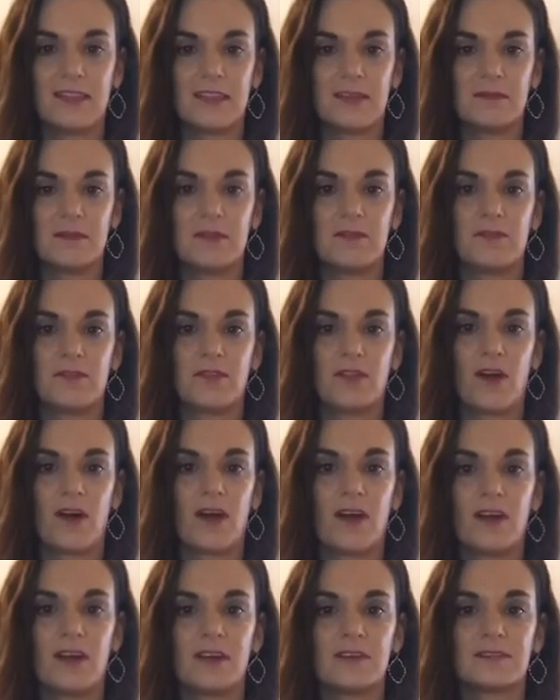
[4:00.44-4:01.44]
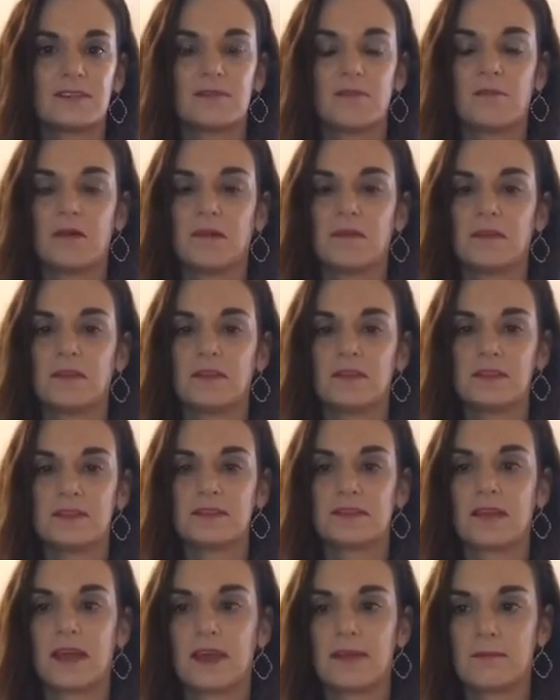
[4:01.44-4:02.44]
that I'm in Florida, some of my
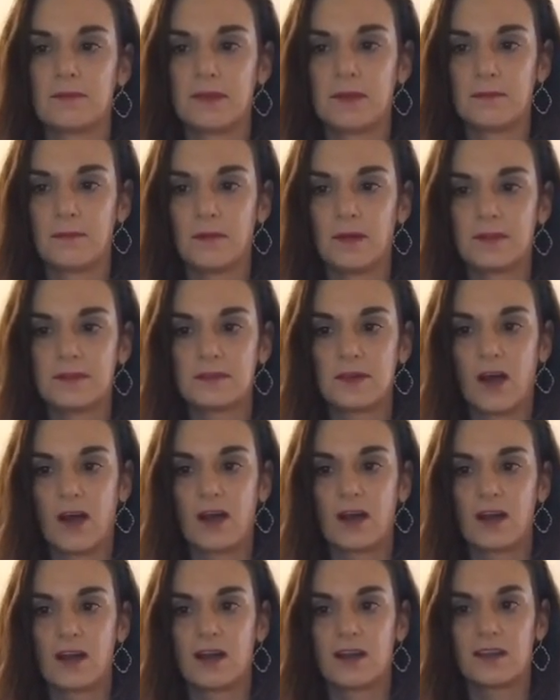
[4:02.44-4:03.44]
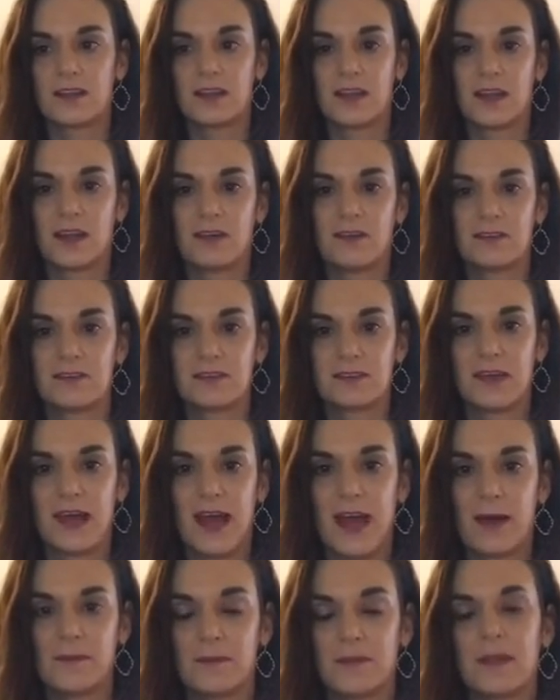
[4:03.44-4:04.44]
Louisiana people, it's harder, you know, to
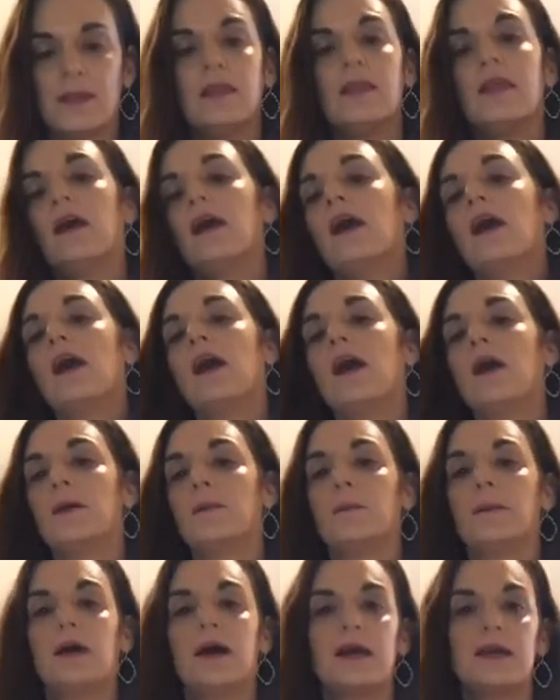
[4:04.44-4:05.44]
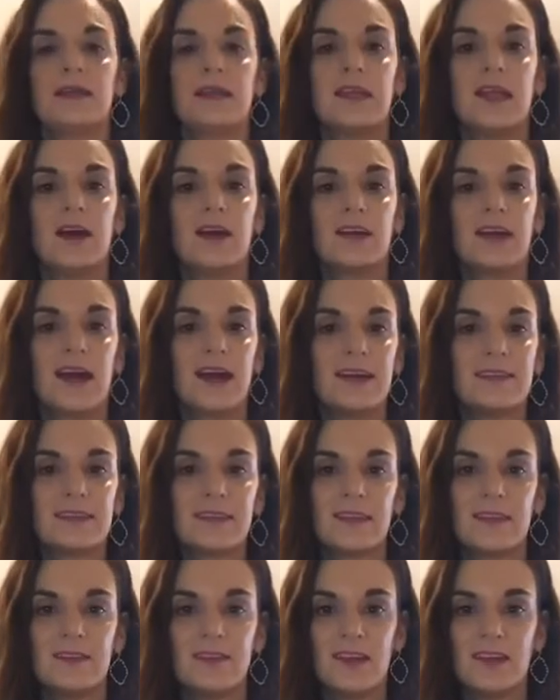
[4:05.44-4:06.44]
happen. But you know, guys,
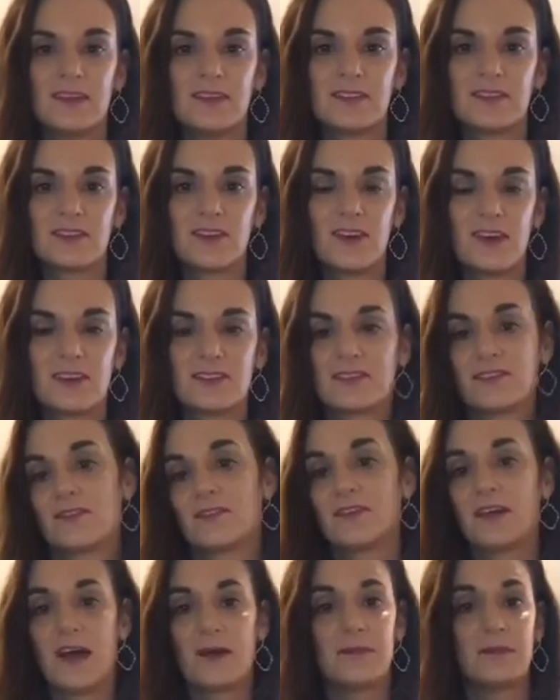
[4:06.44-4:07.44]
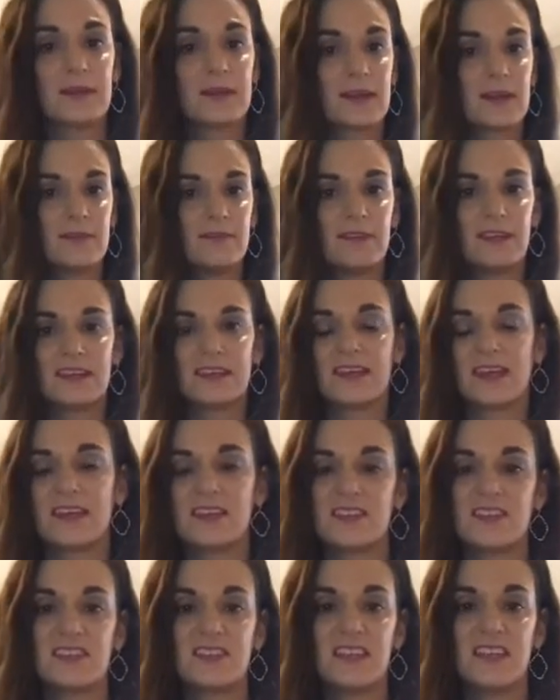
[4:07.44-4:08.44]
I live in a resort. So if you happen to come
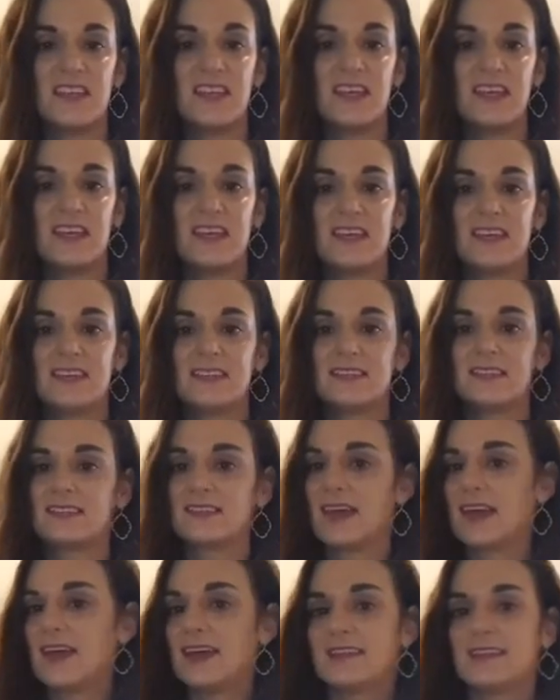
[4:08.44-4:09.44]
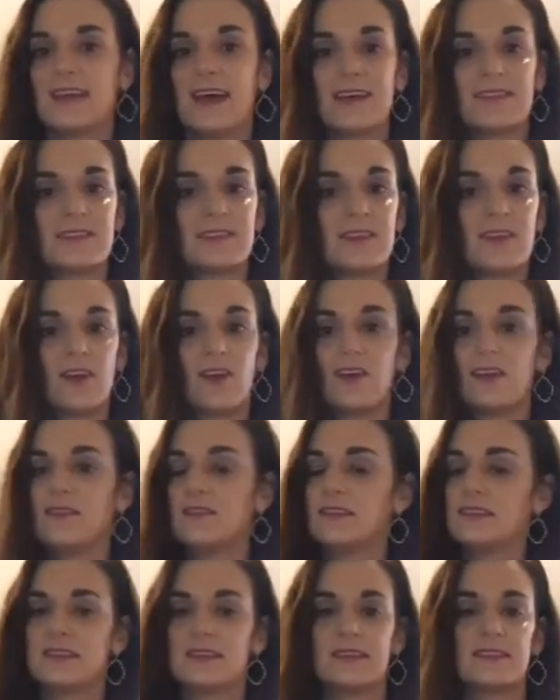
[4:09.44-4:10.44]
vacation in Sandestin or
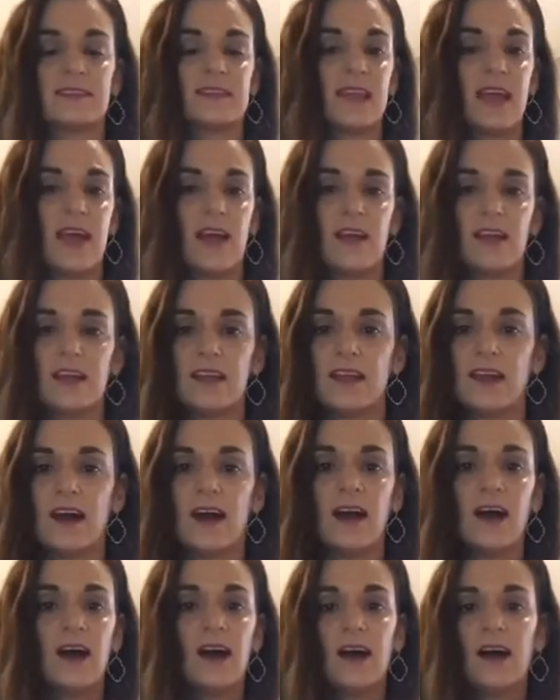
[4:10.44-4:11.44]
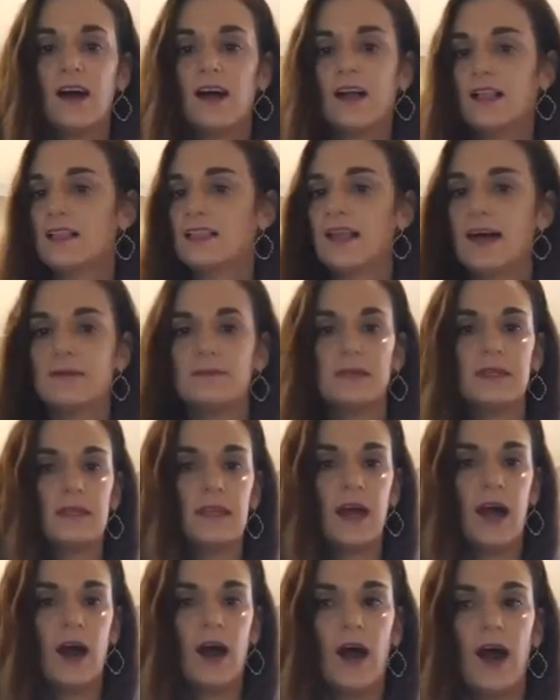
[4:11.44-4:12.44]
even the Destin area, let
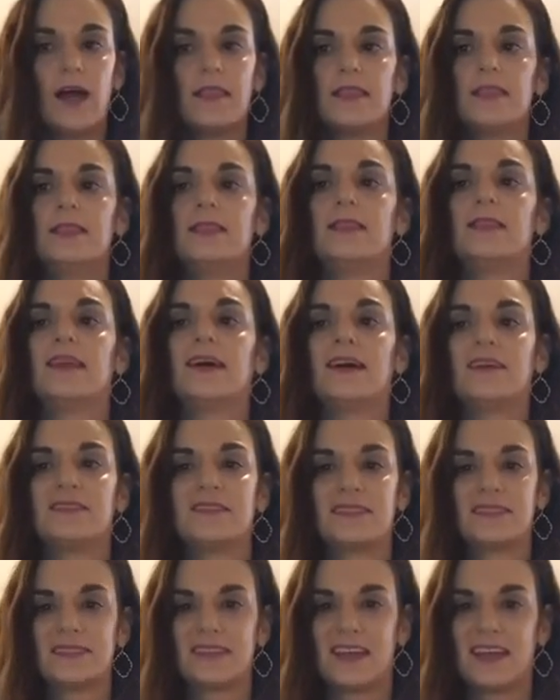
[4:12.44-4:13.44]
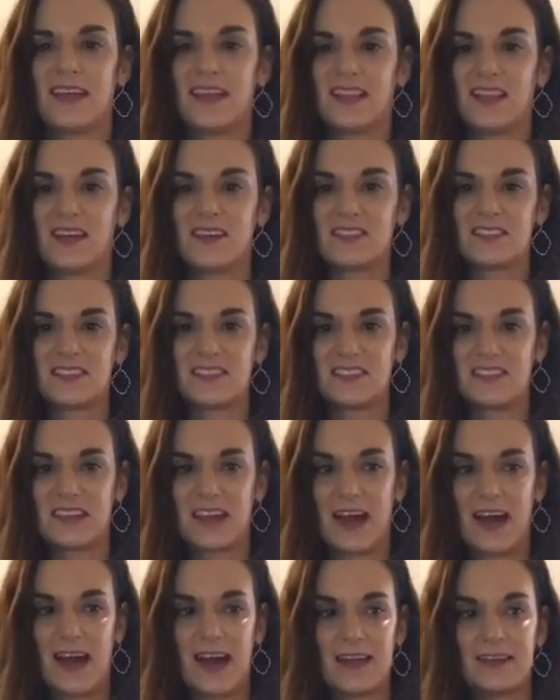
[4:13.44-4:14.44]
me know. I'd love to say hello to you
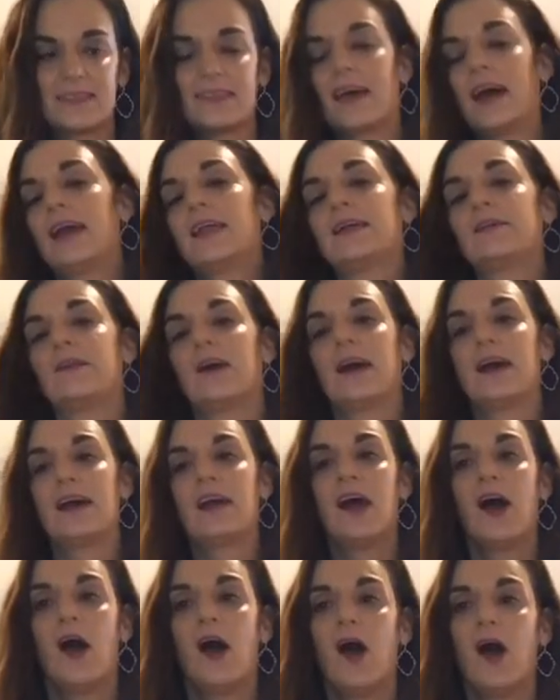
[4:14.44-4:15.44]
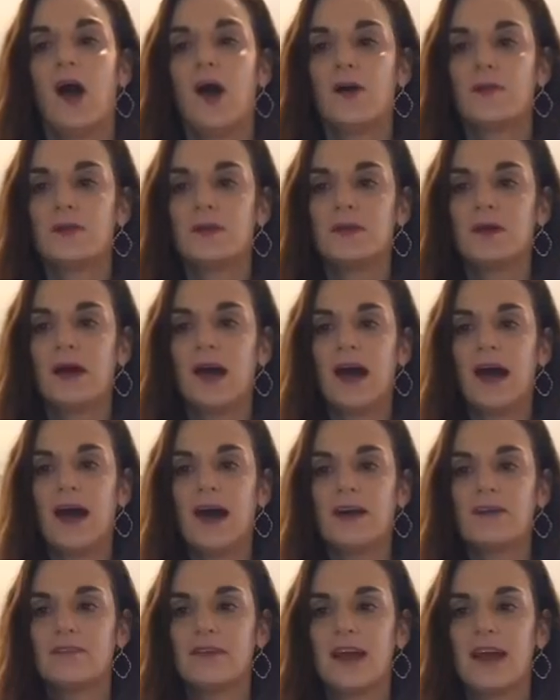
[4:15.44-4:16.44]
guys. Anyway, hope you
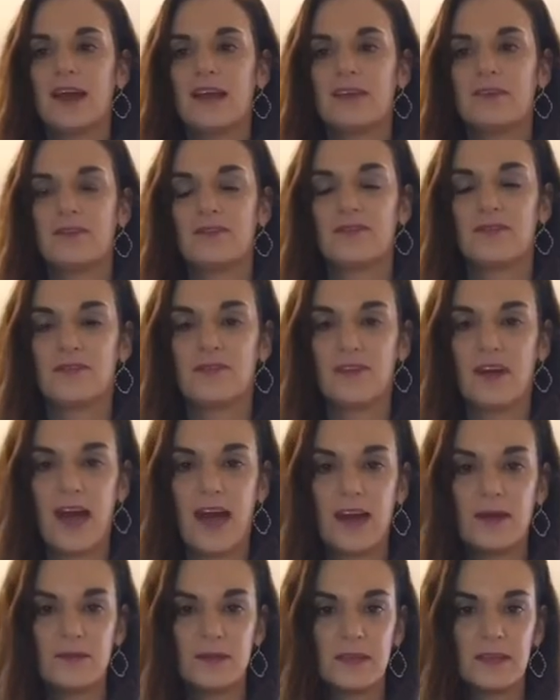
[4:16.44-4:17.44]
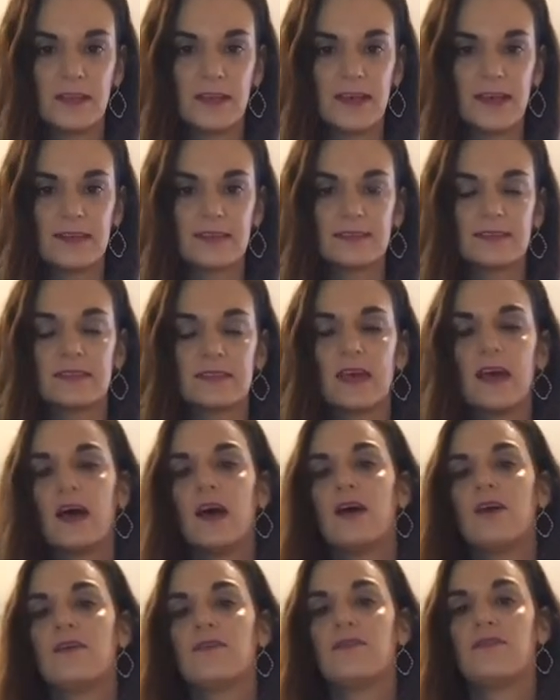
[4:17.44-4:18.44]
have a fabulous,
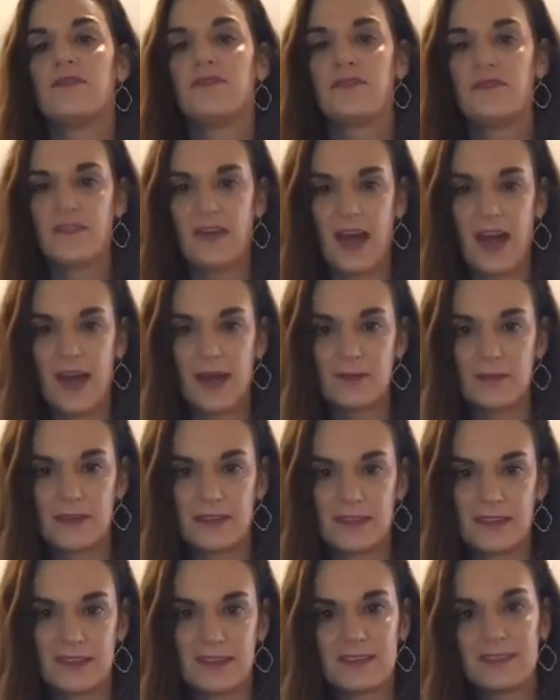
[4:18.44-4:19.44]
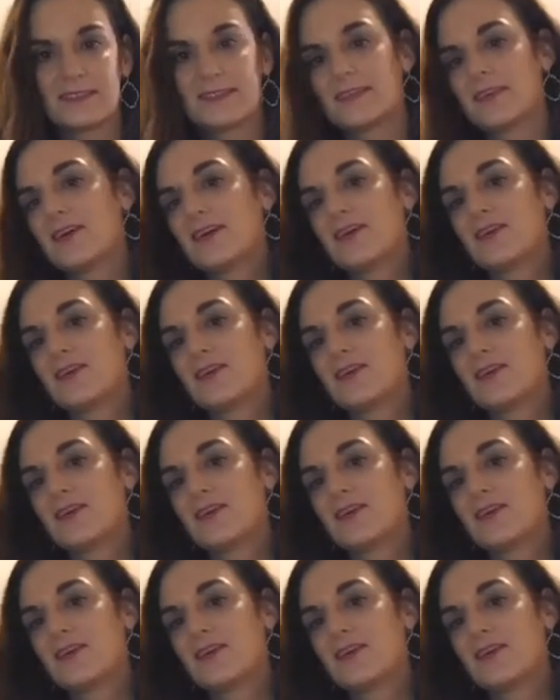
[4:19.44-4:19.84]
fabulous,